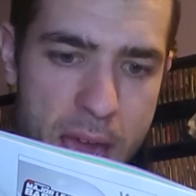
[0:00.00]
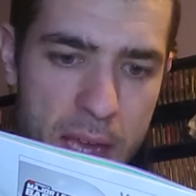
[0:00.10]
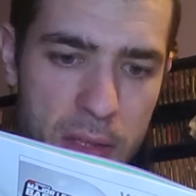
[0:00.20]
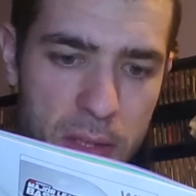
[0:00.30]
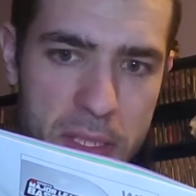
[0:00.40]

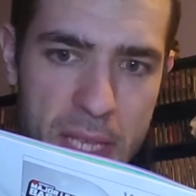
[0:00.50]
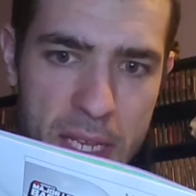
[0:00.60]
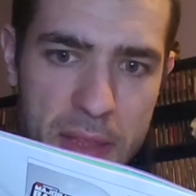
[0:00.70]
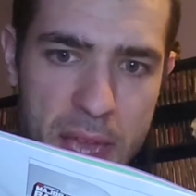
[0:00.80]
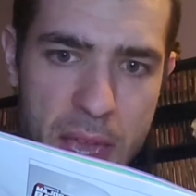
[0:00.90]
it looks
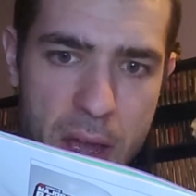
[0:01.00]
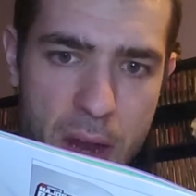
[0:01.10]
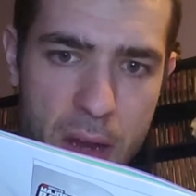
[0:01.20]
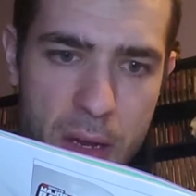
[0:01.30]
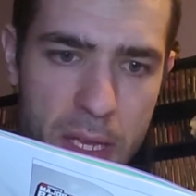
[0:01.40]
like they
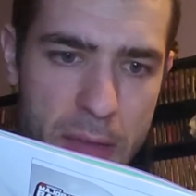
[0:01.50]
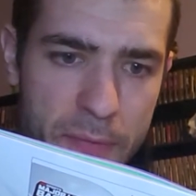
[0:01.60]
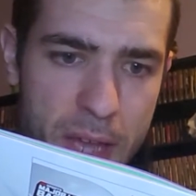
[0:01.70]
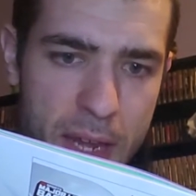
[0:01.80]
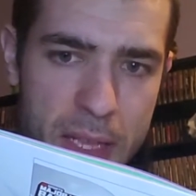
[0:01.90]
are,
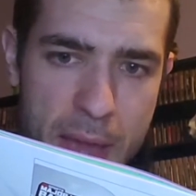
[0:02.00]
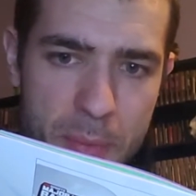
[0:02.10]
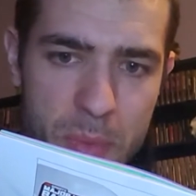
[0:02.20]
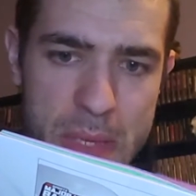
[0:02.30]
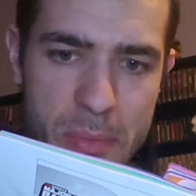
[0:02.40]
if not, yeah,
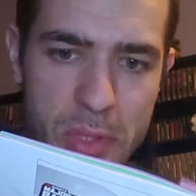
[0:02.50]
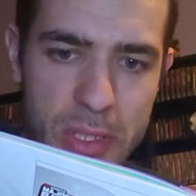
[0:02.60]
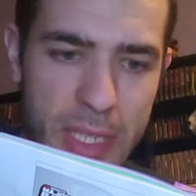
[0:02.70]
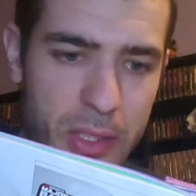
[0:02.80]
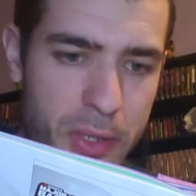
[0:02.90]

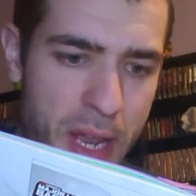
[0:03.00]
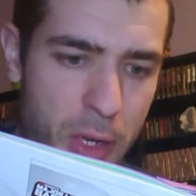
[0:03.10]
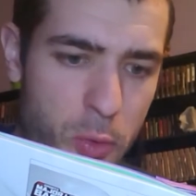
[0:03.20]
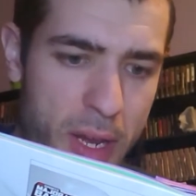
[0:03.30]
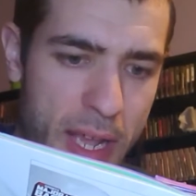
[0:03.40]
looks like they're
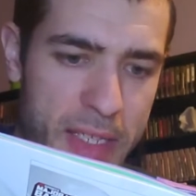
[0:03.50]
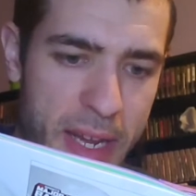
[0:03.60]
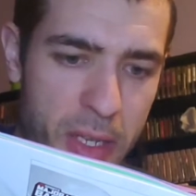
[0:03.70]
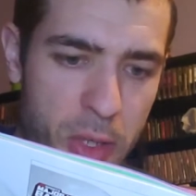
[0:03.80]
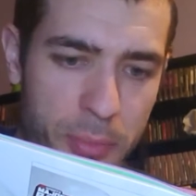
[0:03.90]
not quite
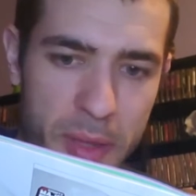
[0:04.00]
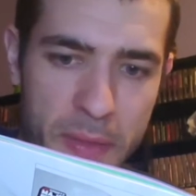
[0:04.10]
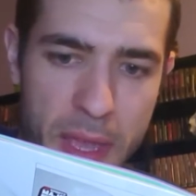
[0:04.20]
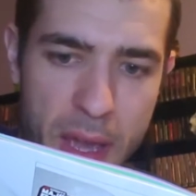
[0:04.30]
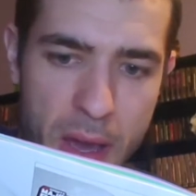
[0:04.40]
identical, but
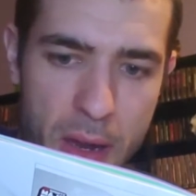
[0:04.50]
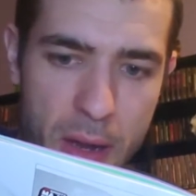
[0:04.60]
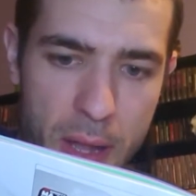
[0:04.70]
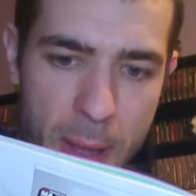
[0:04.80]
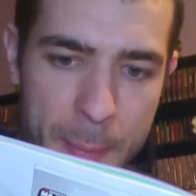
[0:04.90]
they
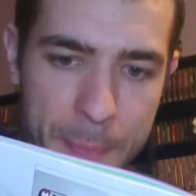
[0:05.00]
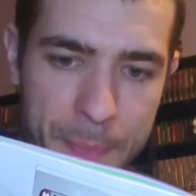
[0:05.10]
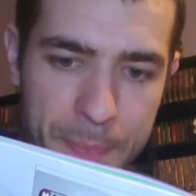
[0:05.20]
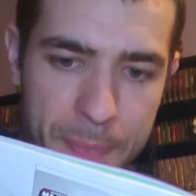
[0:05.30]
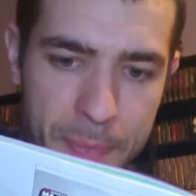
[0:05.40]
are
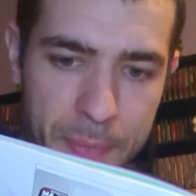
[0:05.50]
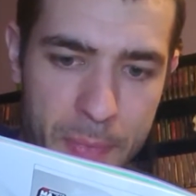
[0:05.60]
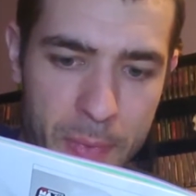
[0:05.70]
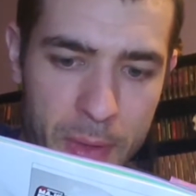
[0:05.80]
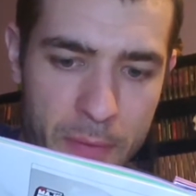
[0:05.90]

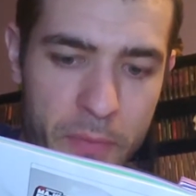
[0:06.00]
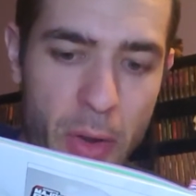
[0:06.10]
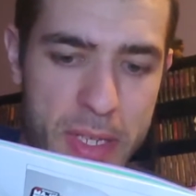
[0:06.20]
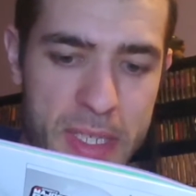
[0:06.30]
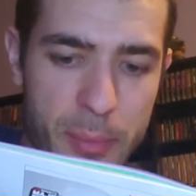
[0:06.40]

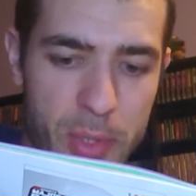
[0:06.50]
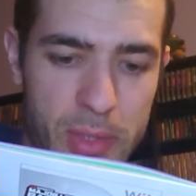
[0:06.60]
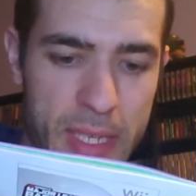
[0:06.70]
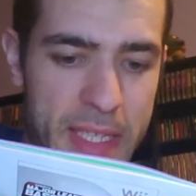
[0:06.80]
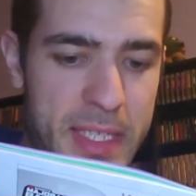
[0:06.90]
very similar.
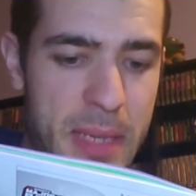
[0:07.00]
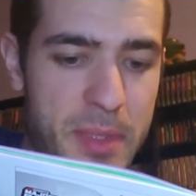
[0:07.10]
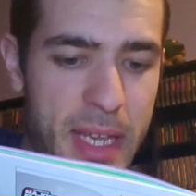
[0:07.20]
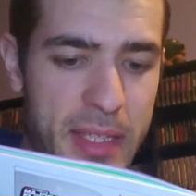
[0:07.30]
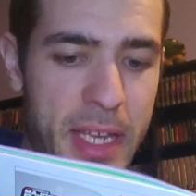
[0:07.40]
Like, it
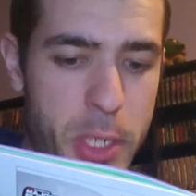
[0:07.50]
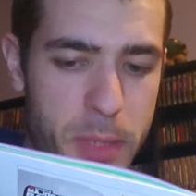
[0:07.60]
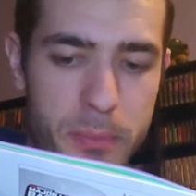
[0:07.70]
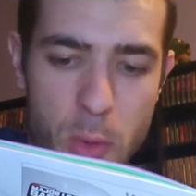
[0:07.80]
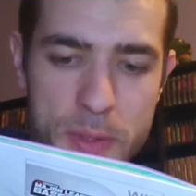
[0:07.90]
seems like they
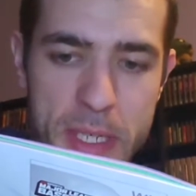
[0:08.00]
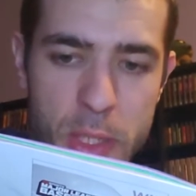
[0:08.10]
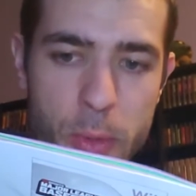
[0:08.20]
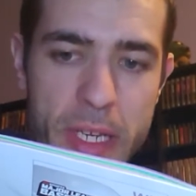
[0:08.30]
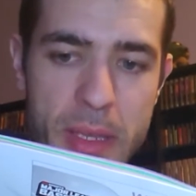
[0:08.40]
just mostly
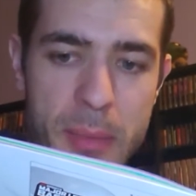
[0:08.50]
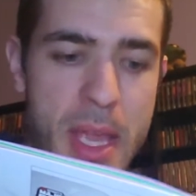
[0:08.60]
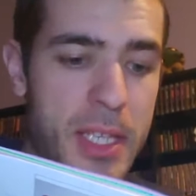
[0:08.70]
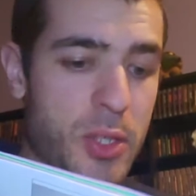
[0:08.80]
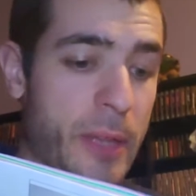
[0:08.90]
tweaked them.
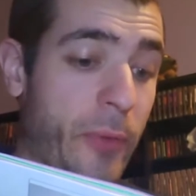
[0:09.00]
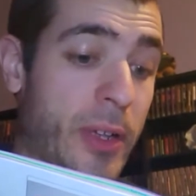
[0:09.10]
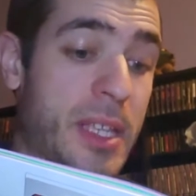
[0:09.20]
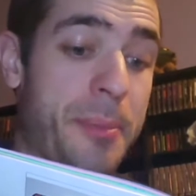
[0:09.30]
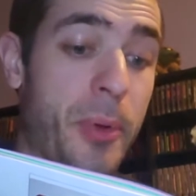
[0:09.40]
So, like, for
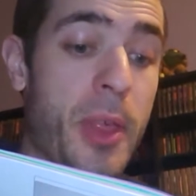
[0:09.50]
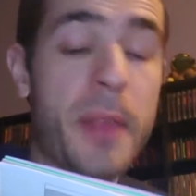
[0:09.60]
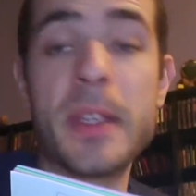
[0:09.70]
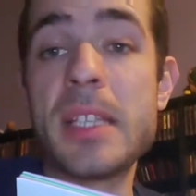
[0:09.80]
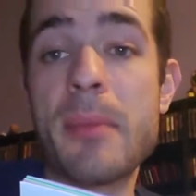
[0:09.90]
example,
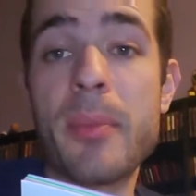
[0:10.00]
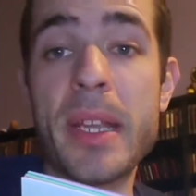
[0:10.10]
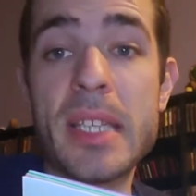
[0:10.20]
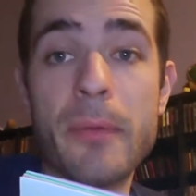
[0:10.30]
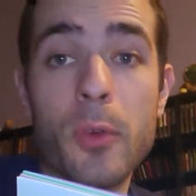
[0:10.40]
the Tampa Bay
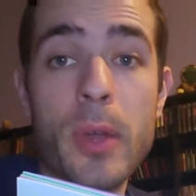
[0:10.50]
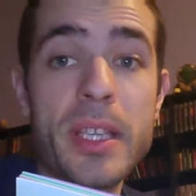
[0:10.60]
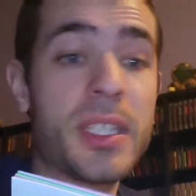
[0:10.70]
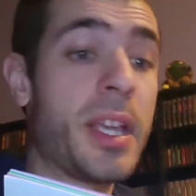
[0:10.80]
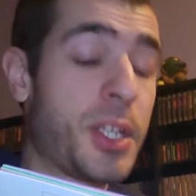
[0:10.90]
Devil
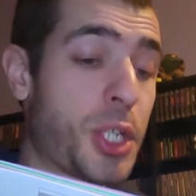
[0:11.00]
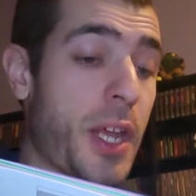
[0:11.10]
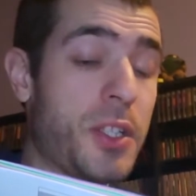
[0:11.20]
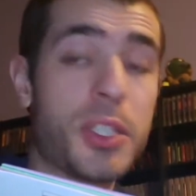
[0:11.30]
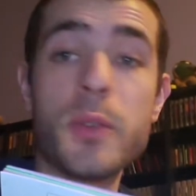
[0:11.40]
Rays
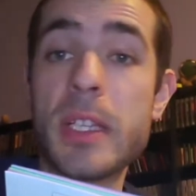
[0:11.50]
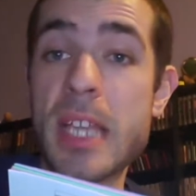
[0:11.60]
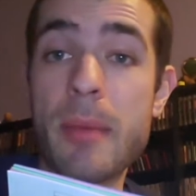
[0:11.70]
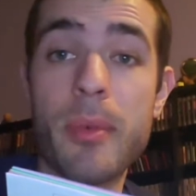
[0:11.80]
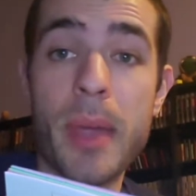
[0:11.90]
changed to the
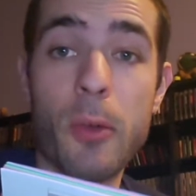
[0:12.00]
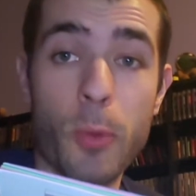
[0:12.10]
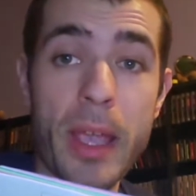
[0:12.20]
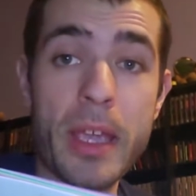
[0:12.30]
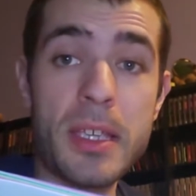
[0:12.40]
Tampa Bay
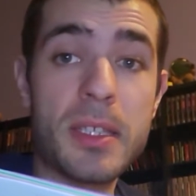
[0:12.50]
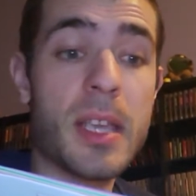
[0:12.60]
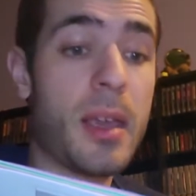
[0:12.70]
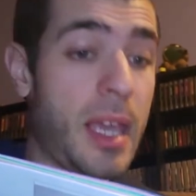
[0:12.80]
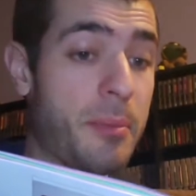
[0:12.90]
Rays
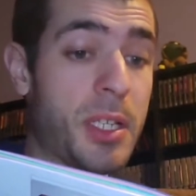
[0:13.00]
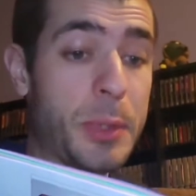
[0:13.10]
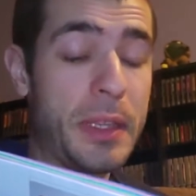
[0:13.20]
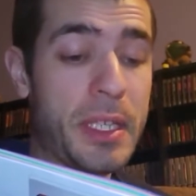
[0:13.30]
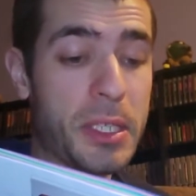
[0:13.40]
in
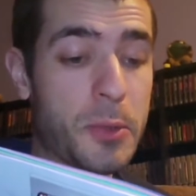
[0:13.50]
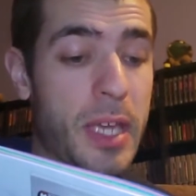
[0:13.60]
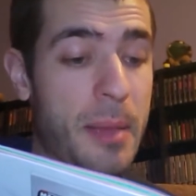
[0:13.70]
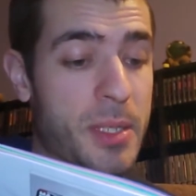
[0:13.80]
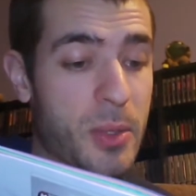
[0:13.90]
between these 2
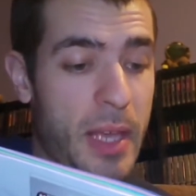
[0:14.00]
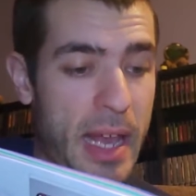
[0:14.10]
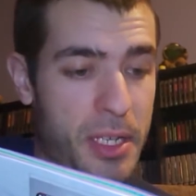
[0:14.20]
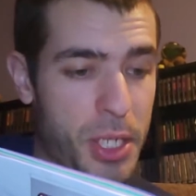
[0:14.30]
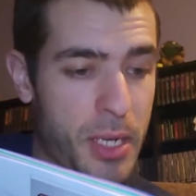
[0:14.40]
games, so they
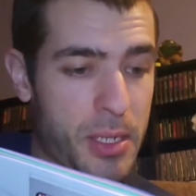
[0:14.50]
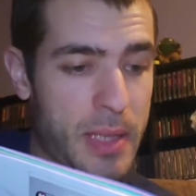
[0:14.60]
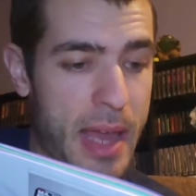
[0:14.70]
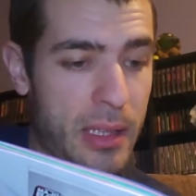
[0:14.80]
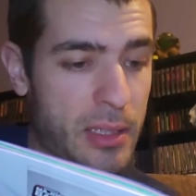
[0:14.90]
had to change
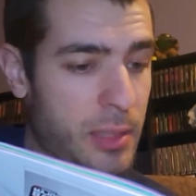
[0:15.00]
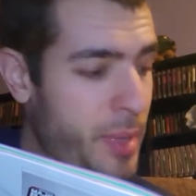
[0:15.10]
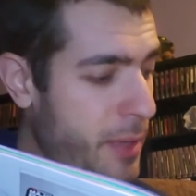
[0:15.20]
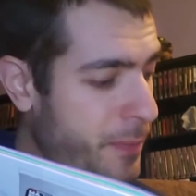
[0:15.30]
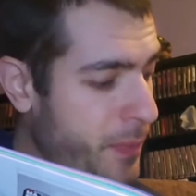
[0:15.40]
that a little
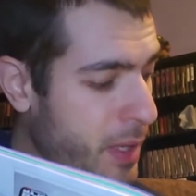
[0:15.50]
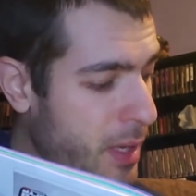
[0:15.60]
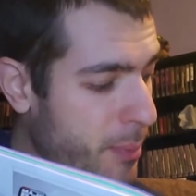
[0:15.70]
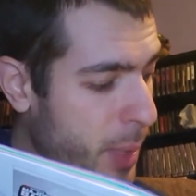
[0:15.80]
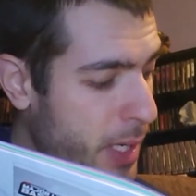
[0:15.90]
bit.
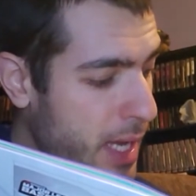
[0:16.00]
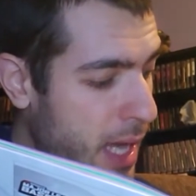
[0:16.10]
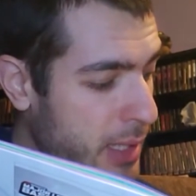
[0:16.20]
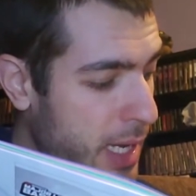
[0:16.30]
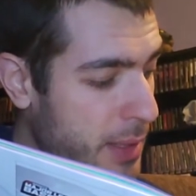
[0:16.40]
But, yeah,
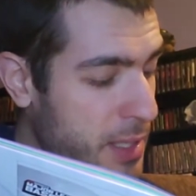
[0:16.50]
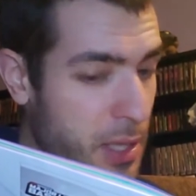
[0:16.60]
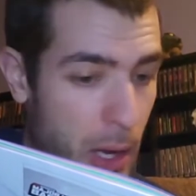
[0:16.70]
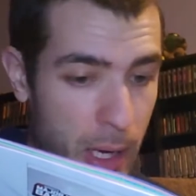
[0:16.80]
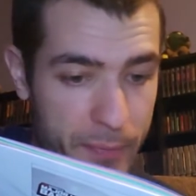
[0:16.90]
a lot of these
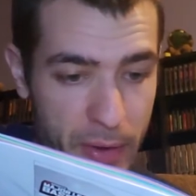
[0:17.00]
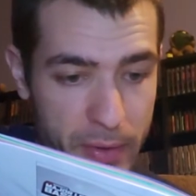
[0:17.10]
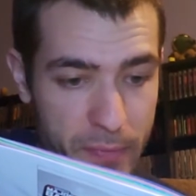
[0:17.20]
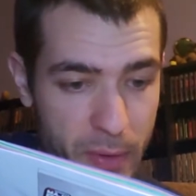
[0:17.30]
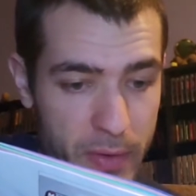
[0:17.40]
are
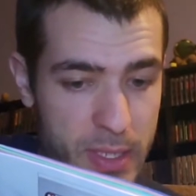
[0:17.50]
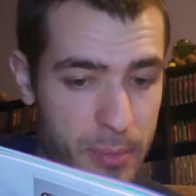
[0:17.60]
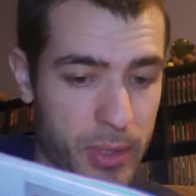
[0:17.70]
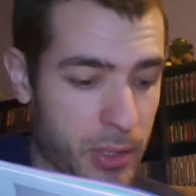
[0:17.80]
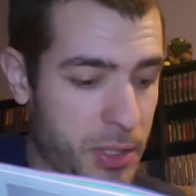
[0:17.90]
very, very
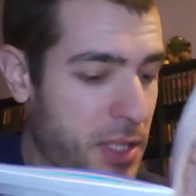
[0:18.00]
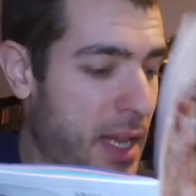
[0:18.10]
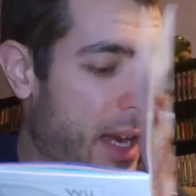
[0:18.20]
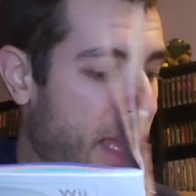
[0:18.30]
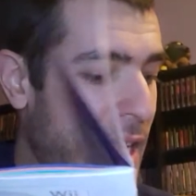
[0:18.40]
similar, just
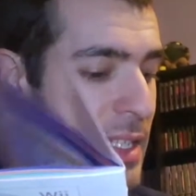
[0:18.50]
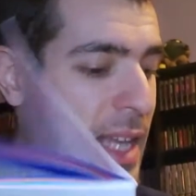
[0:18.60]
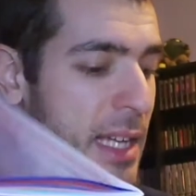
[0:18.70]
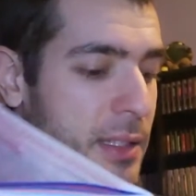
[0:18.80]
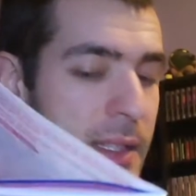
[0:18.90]
not
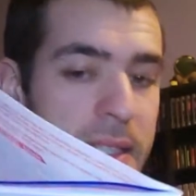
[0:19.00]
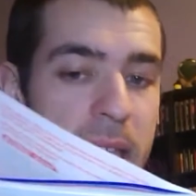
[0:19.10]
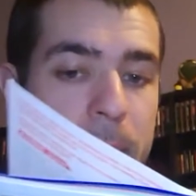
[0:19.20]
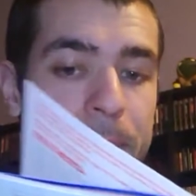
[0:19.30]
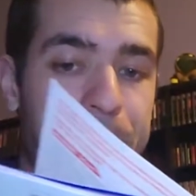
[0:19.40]
exactly the same.